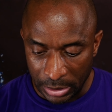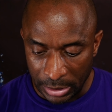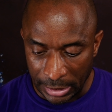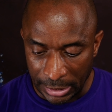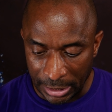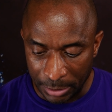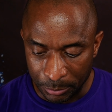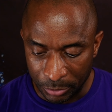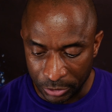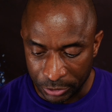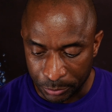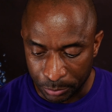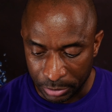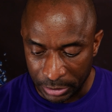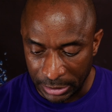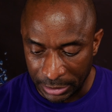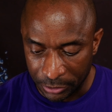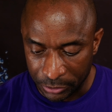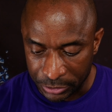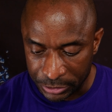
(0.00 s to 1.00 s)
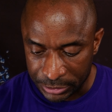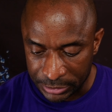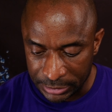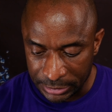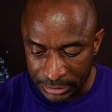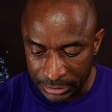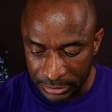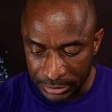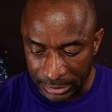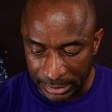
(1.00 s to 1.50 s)
I'll multiply your
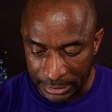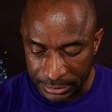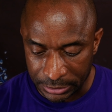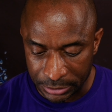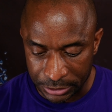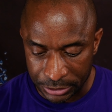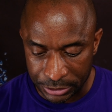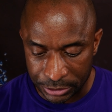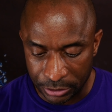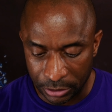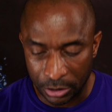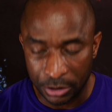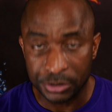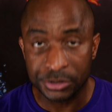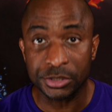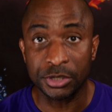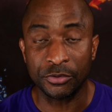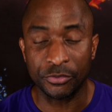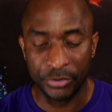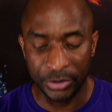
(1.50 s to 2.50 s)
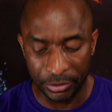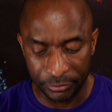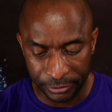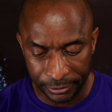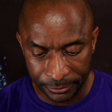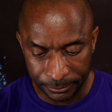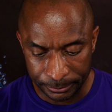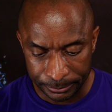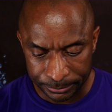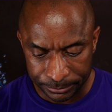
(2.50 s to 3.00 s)
seed as the stars of
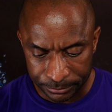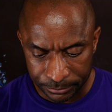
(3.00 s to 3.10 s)
heaven,